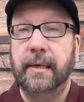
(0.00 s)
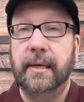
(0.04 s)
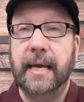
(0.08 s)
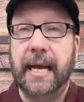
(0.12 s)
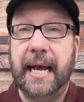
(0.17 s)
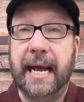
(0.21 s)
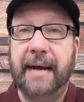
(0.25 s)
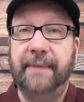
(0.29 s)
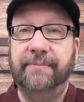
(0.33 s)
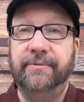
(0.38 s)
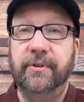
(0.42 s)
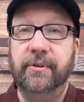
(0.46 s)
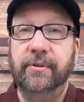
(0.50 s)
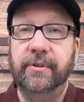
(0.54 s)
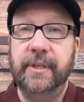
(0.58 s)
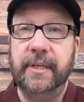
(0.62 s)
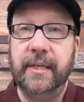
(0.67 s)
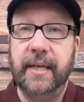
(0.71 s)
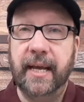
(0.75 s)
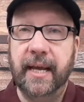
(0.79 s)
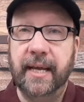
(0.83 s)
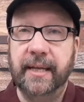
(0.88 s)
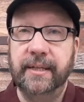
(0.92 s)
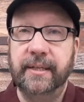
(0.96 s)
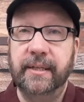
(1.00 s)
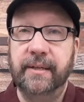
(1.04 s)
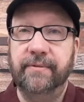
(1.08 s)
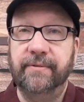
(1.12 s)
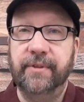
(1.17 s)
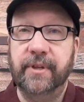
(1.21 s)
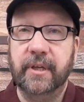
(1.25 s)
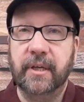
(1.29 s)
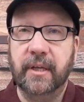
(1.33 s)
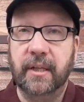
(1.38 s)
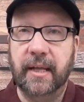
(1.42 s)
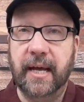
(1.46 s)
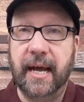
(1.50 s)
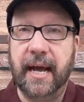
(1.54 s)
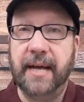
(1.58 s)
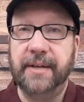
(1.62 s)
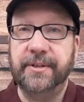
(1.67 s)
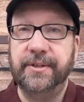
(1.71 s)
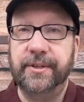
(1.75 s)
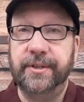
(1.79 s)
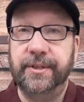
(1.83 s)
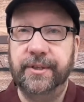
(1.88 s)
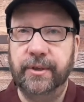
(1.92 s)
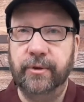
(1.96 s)
after the end of the
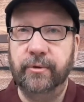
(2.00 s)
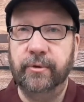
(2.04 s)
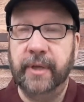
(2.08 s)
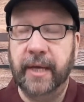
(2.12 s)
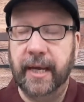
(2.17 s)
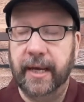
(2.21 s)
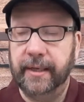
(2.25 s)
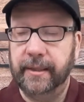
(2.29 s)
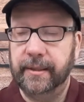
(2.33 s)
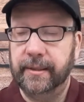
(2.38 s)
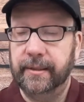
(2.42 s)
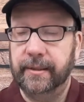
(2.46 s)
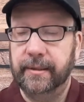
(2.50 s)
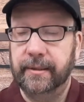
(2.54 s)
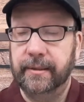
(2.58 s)
class due date.